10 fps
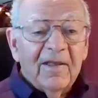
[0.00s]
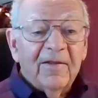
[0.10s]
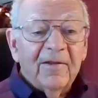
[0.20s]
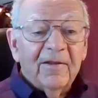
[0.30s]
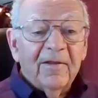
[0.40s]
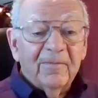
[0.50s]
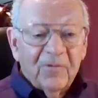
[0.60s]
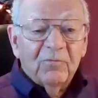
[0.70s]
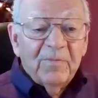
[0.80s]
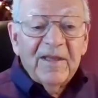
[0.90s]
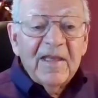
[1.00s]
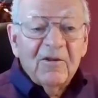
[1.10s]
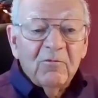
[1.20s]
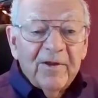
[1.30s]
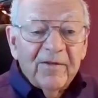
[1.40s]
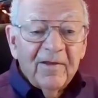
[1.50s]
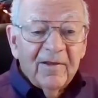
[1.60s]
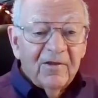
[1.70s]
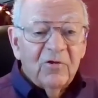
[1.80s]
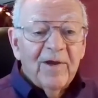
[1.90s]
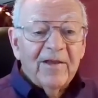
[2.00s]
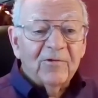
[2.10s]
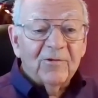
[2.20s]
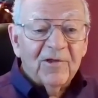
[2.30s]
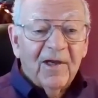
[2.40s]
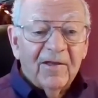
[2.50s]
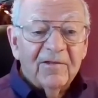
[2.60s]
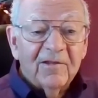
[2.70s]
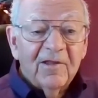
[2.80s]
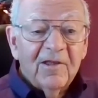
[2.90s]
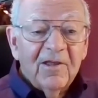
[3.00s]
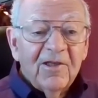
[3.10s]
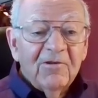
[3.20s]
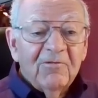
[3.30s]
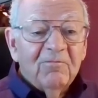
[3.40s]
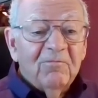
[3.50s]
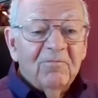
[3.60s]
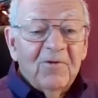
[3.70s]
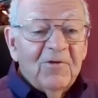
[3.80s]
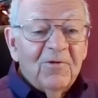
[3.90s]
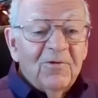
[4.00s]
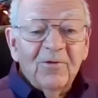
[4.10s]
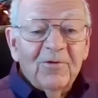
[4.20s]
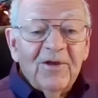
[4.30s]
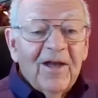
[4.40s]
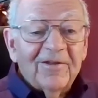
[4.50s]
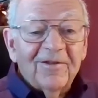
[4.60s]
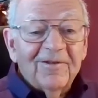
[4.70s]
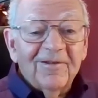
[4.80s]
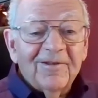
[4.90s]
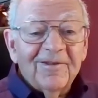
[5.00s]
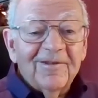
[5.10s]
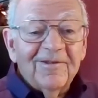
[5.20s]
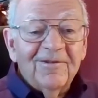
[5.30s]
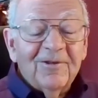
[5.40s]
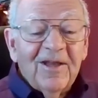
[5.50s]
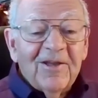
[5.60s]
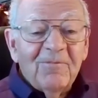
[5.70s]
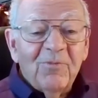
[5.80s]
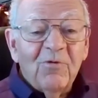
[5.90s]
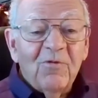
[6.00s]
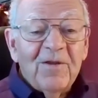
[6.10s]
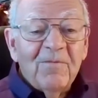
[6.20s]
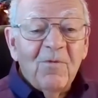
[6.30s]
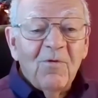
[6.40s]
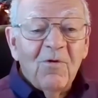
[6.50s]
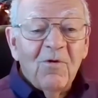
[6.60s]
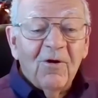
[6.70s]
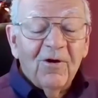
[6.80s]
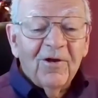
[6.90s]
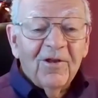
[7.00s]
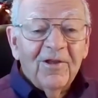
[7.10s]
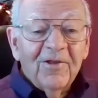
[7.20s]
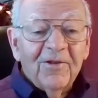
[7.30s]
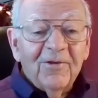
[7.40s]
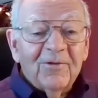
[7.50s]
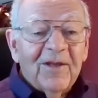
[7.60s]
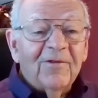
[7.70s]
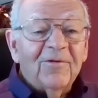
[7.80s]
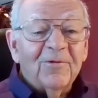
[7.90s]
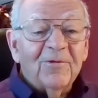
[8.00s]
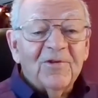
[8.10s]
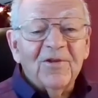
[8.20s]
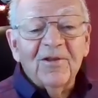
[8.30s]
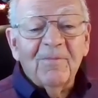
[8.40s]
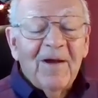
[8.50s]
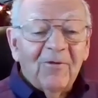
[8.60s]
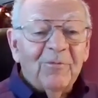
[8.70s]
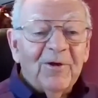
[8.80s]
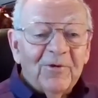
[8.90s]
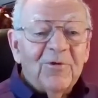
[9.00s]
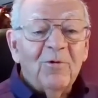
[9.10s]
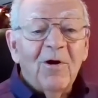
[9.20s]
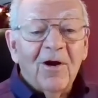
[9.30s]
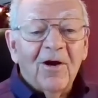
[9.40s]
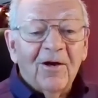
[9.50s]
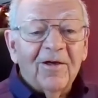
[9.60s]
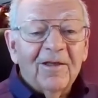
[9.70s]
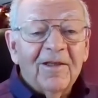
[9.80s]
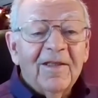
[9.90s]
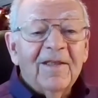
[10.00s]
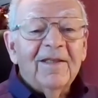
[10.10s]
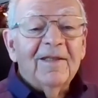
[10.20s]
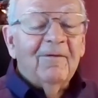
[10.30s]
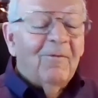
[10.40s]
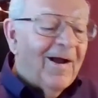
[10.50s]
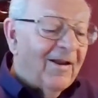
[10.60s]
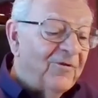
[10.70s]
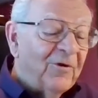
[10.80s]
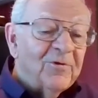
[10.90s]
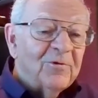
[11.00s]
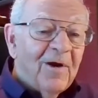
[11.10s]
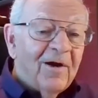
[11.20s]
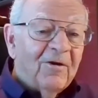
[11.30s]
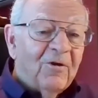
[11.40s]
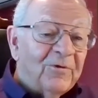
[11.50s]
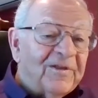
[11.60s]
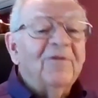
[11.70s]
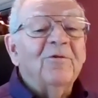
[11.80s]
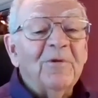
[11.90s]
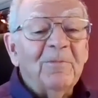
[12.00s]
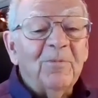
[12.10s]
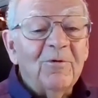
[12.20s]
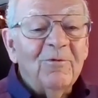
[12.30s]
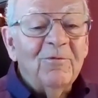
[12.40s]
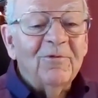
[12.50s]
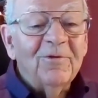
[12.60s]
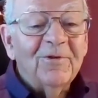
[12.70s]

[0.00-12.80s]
and to begin with, and you exercise, you're not improving more. You tend to stay about where you are, while those who are low tend to improve.